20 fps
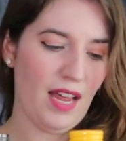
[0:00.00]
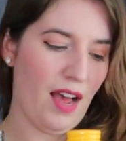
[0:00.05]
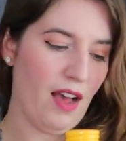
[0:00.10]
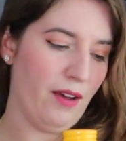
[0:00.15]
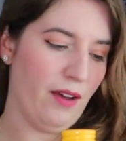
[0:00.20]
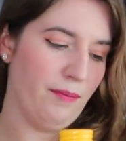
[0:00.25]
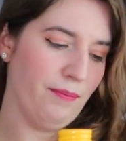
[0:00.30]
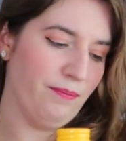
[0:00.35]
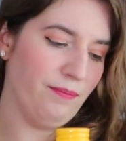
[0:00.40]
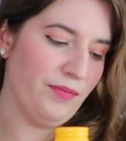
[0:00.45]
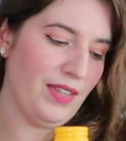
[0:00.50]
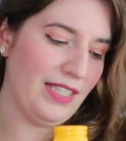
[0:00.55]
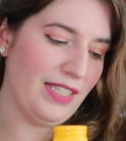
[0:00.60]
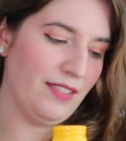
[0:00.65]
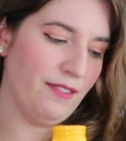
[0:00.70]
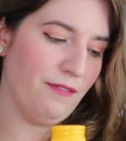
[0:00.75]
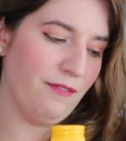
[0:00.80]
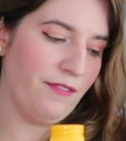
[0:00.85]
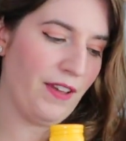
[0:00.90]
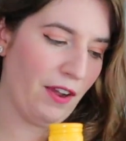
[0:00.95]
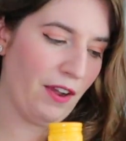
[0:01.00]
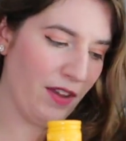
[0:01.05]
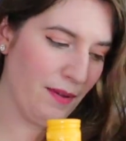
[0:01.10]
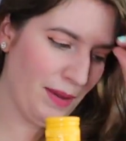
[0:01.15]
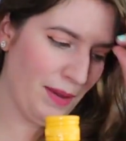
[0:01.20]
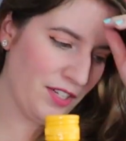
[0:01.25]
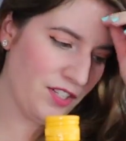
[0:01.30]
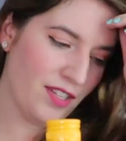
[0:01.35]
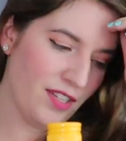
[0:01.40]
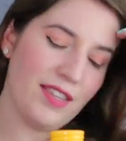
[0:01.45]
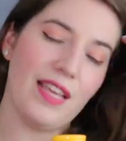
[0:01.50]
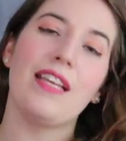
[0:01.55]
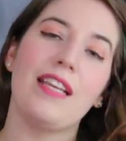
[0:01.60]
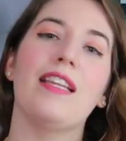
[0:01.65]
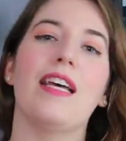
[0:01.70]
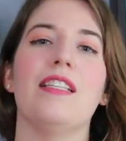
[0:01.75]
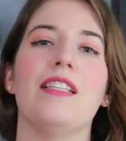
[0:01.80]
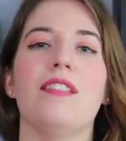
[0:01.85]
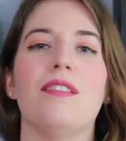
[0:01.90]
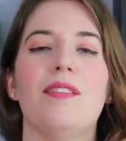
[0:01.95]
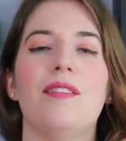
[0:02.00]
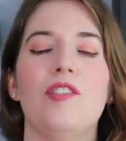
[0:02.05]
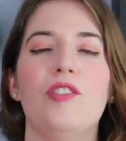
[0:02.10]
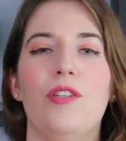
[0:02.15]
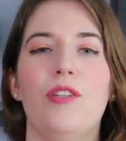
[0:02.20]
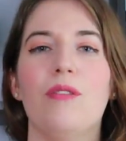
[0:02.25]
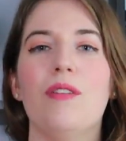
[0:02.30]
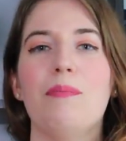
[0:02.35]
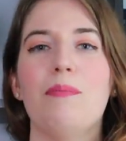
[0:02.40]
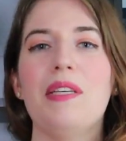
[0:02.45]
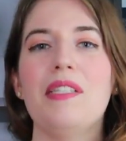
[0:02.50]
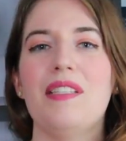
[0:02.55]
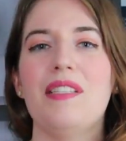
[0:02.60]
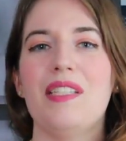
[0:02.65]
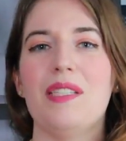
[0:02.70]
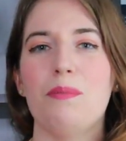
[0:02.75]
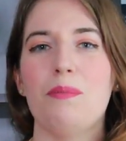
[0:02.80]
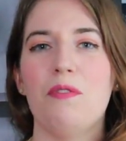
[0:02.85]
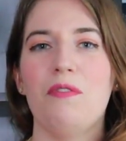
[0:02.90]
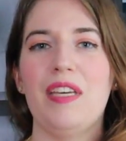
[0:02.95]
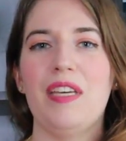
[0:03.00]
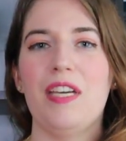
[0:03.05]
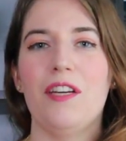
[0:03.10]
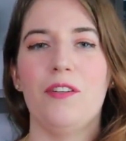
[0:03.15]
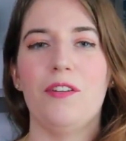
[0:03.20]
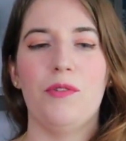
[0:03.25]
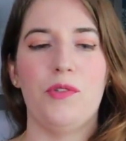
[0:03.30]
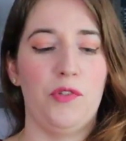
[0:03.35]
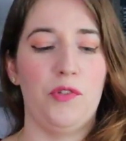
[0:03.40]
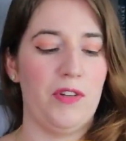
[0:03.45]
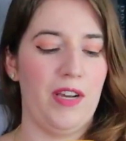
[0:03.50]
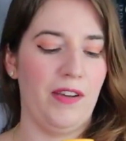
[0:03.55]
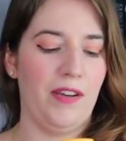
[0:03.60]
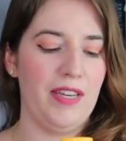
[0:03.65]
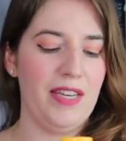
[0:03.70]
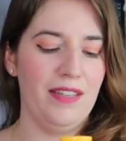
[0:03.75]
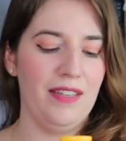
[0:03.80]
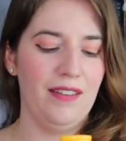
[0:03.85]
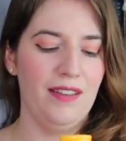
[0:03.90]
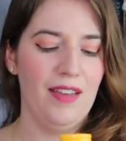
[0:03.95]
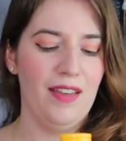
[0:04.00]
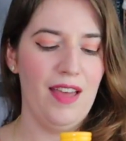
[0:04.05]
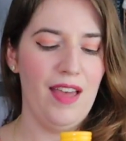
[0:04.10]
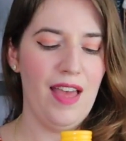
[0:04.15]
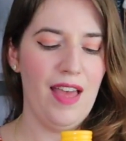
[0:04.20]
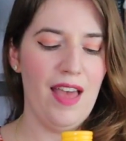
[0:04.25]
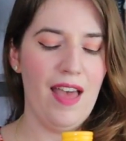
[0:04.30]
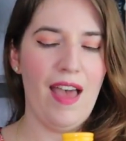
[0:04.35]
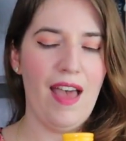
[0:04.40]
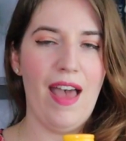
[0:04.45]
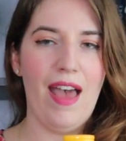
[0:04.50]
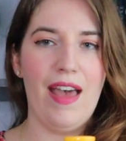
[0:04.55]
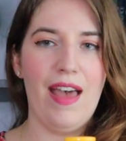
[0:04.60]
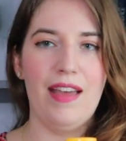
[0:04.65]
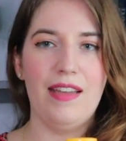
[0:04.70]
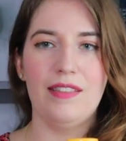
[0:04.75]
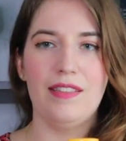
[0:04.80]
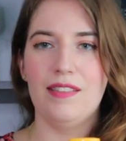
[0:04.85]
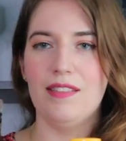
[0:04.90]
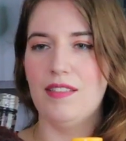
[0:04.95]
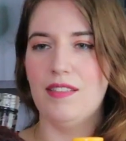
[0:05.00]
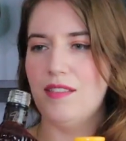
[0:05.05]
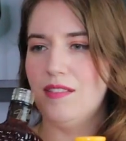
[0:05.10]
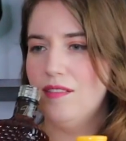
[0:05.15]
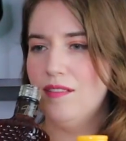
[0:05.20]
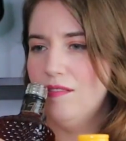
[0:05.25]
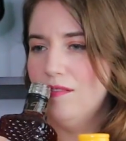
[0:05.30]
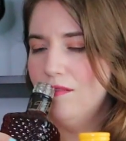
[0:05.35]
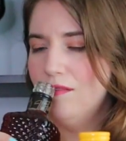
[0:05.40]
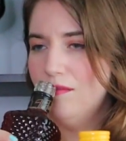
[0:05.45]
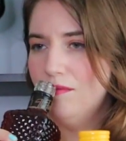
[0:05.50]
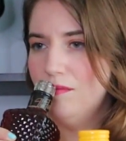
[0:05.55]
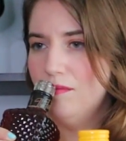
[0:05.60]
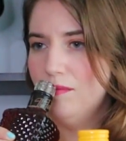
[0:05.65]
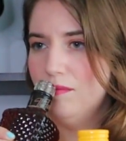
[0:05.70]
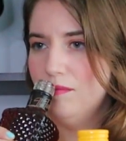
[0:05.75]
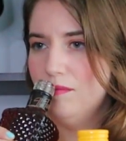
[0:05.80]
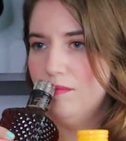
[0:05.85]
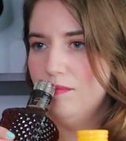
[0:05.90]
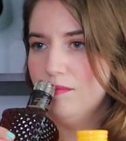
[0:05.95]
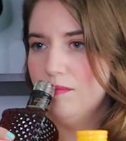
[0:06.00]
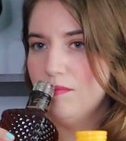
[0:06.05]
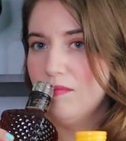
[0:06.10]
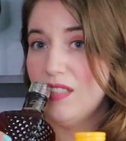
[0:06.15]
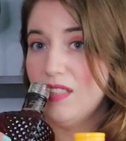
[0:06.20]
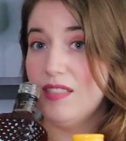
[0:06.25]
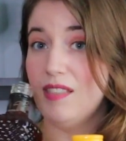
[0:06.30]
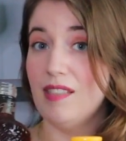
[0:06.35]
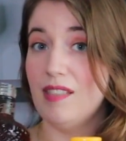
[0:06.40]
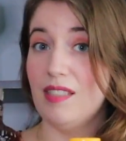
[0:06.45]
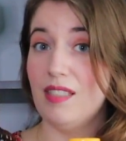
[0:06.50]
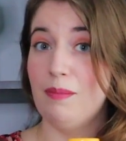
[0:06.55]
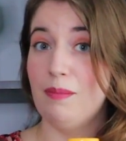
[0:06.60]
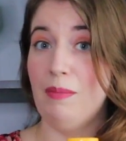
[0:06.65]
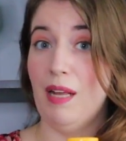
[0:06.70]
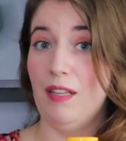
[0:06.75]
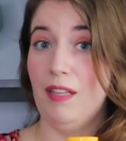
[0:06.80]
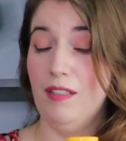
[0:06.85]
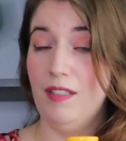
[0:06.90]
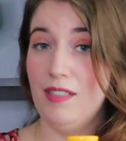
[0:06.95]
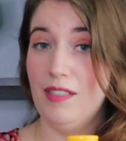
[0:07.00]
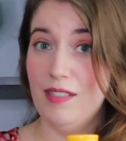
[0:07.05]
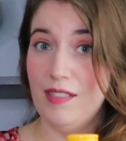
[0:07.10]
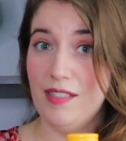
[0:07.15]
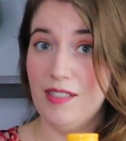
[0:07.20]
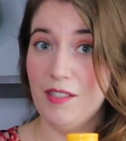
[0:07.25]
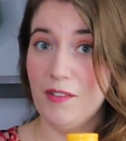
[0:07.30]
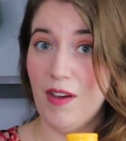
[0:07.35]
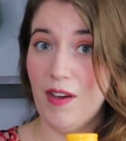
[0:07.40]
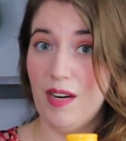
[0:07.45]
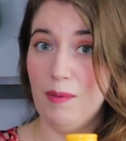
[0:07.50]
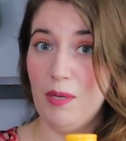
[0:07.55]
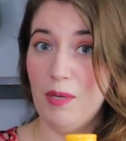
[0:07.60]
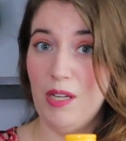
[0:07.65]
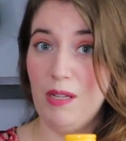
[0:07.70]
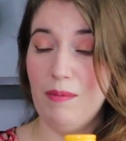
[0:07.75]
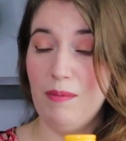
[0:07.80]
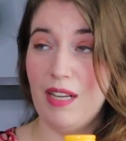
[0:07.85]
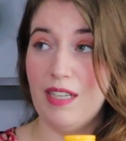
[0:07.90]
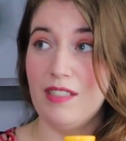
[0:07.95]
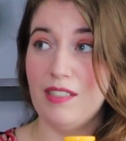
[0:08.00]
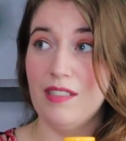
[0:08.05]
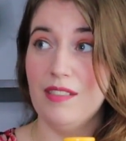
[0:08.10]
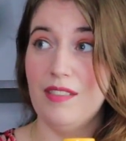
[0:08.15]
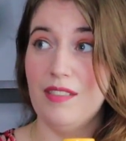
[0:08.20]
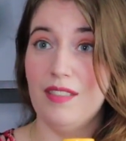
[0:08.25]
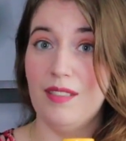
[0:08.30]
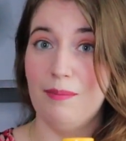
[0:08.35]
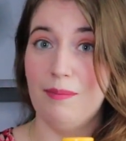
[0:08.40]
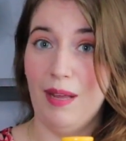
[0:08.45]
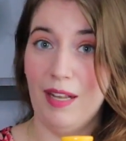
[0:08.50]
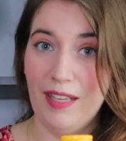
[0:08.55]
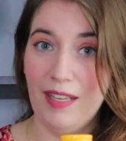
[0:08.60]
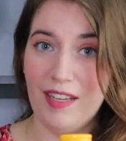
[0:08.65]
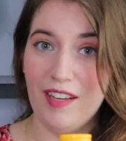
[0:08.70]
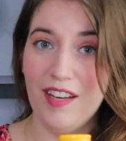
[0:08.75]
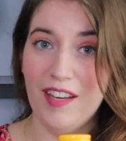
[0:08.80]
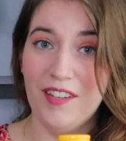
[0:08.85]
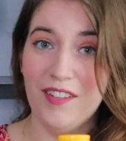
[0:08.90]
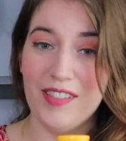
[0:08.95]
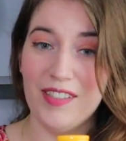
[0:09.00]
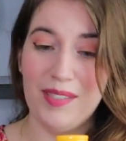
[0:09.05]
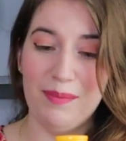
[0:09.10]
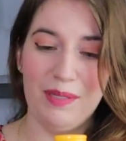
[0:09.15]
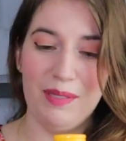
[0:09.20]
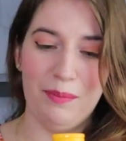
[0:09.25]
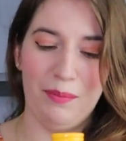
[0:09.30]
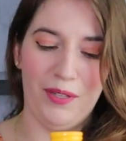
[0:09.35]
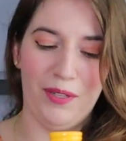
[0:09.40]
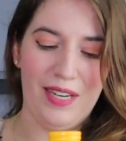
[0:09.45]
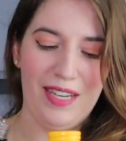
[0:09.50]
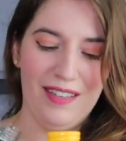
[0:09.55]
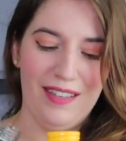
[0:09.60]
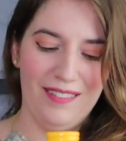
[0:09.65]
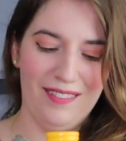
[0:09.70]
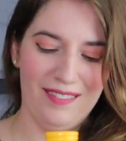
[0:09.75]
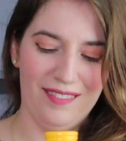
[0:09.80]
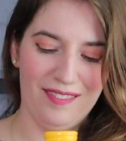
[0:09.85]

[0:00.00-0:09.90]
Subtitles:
It's very much a thing that's new to me since moving here to Australia, and the smell of this is incredible. It does smell like a Christmas pudding.